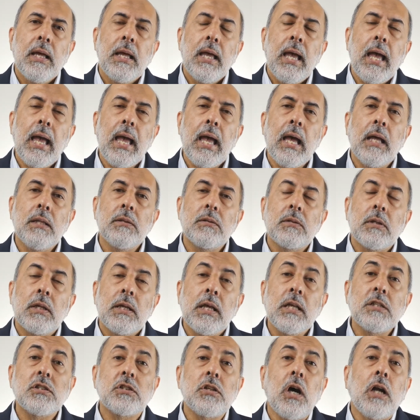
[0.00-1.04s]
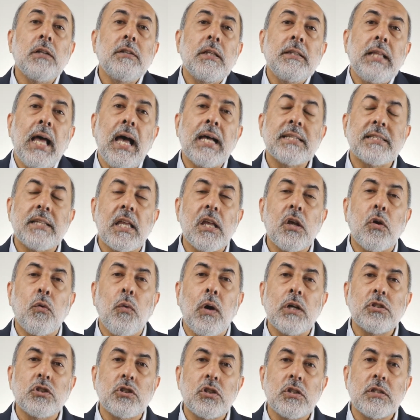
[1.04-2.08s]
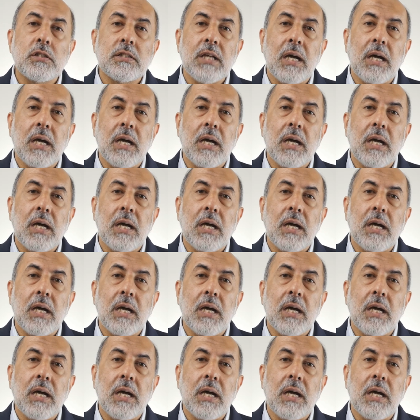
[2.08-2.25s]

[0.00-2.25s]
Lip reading: And he started asking questions